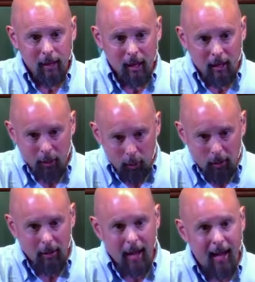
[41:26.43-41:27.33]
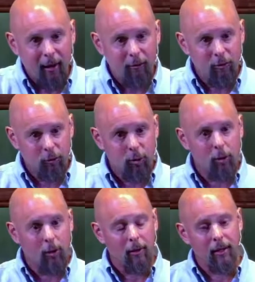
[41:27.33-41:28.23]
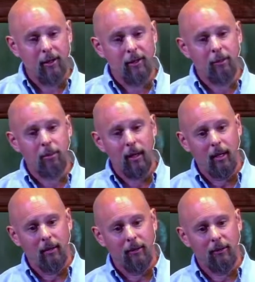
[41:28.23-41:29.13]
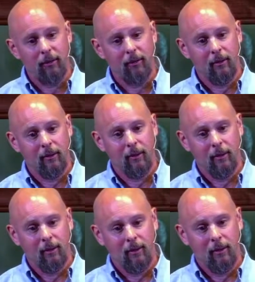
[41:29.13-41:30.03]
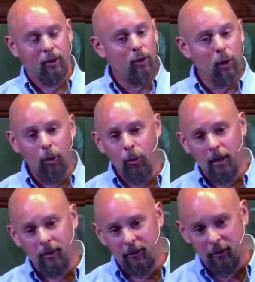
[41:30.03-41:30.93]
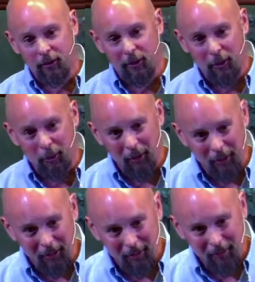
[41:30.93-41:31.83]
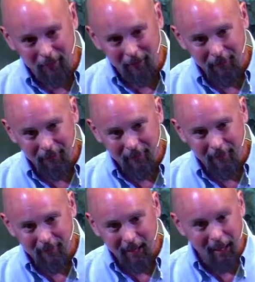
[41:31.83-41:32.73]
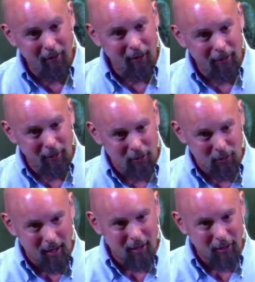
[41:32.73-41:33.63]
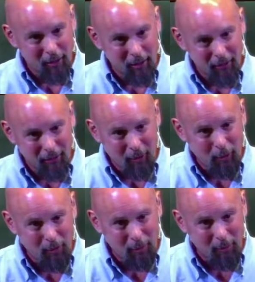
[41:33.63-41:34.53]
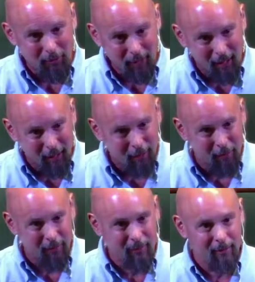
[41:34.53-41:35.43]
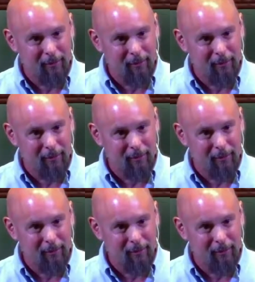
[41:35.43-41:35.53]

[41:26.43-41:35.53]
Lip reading: in order to have true, authentic peace. No one is excluded, even if they're trying to exclude themselves.